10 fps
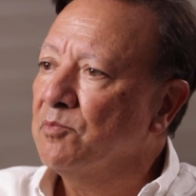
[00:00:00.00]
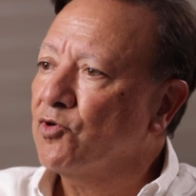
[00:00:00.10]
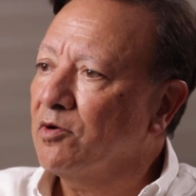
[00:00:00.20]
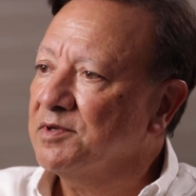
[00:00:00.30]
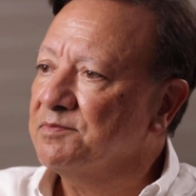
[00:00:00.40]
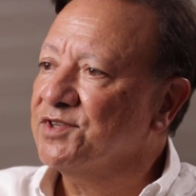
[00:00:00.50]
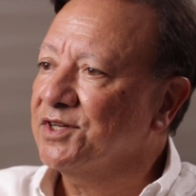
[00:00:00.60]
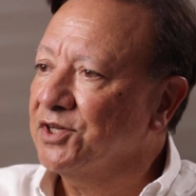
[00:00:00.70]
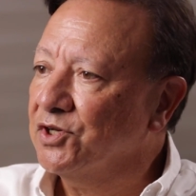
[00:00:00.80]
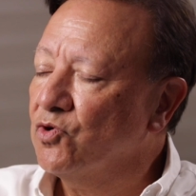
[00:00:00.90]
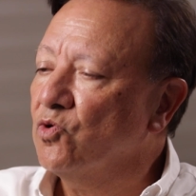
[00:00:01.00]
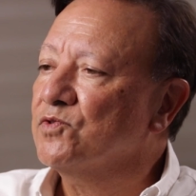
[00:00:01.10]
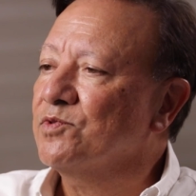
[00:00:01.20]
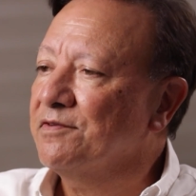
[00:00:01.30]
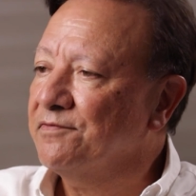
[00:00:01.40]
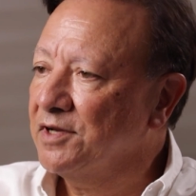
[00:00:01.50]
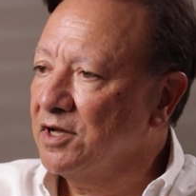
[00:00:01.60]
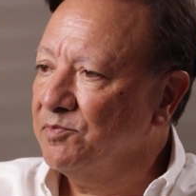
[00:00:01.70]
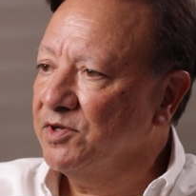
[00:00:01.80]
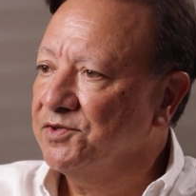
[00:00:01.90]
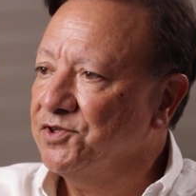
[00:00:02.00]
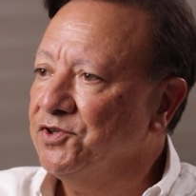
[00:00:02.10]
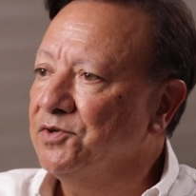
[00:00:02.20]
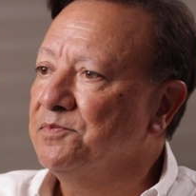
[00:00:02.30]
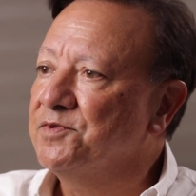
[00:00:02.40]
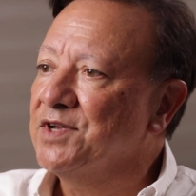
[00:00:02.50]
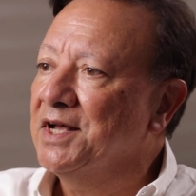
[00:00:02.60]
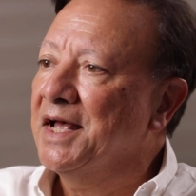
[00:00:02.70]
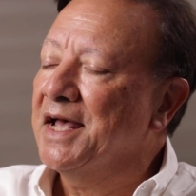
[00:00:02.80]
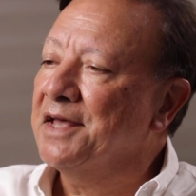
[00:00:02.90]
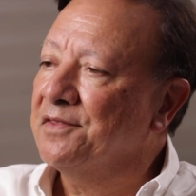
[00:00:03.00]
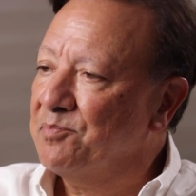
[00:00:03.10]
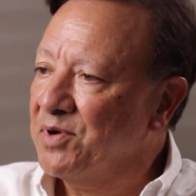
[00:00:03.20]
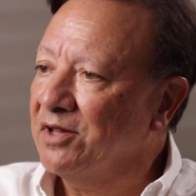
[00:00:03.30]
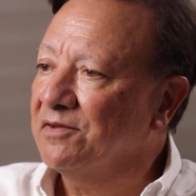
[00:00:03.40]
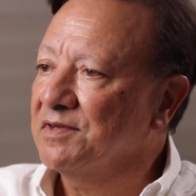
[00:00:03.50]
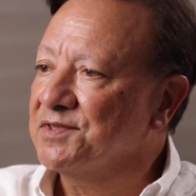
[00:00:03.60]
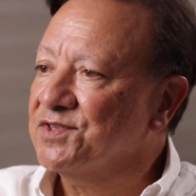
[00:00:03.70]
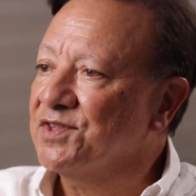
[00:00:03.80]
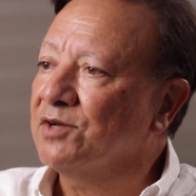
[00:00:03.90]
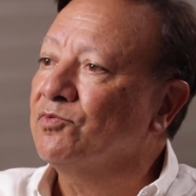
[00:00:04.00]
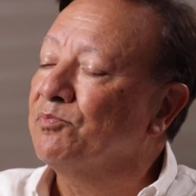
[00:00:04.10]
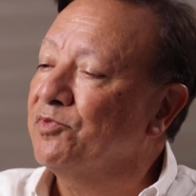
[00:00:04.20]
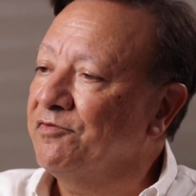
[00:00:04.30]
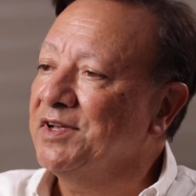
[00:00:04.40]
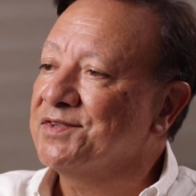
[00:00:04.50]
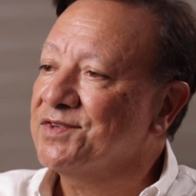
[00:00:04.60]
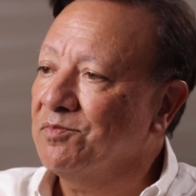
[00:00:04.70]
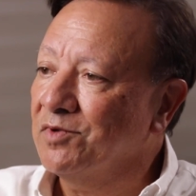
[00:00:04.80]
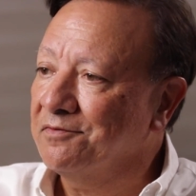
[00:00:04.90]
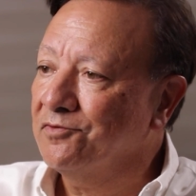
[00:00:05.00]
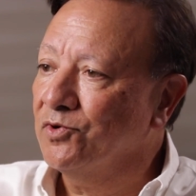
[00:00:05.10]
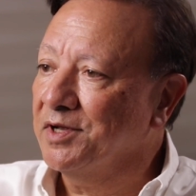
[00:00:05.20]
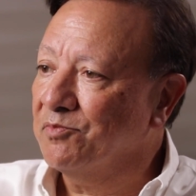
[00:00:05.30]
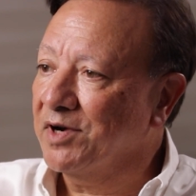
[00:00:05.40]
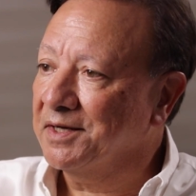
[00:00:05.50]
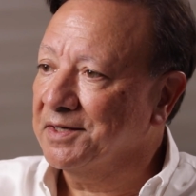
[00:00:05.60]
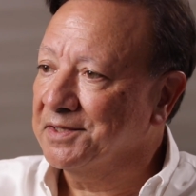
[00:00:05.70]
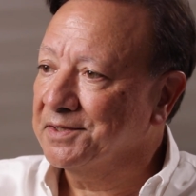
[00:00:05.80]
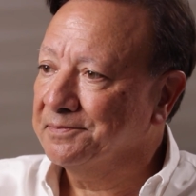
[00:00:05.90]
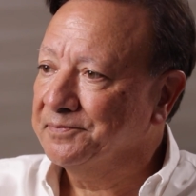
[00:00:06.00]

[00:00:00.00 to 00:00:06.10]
problems that can cause with the fallopian tubes and the pelvis that will prevent someone falling pregnant.